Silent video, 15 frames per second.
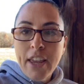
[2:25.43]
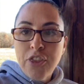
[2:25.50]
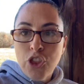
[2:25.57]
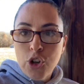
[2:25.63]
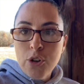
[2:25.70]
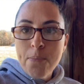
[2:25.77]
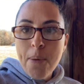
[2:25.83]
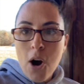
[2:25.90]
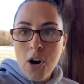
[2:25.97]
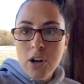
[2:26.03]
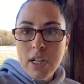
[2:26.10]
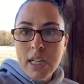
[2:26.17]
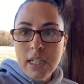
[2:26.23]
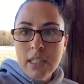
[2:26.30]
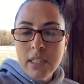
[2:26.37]
like third
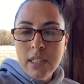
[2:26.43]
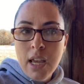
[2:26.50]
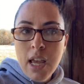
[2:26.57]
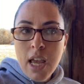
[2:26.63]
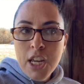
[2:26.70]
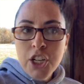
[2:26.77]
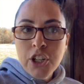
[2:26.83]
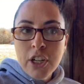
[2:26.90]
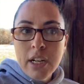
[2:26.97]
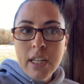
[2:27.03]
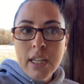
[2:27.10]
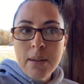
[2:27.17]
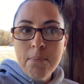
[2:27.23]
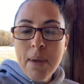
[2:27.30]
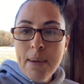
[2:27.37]
parties. You're going
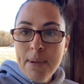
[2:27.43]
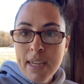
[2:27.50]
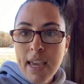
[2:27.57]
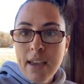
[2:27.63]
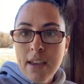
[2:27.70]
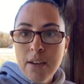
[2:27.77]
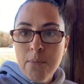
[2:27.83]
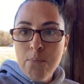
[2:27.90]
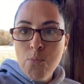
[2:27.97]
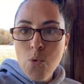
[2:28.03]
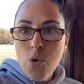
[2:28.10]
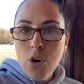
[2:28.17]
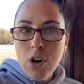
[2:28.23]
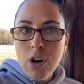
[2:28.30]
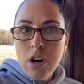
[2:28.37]
to maybe get
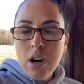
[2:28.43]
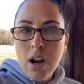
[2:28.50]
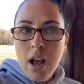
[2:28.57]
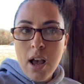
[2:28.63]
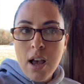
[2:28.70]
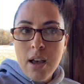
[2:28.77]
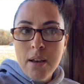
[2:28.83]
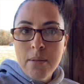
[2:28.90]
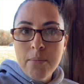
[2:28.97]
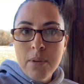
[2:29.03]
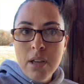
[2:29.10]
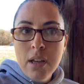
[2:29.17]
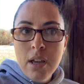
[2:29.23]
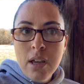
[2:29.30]
more, um,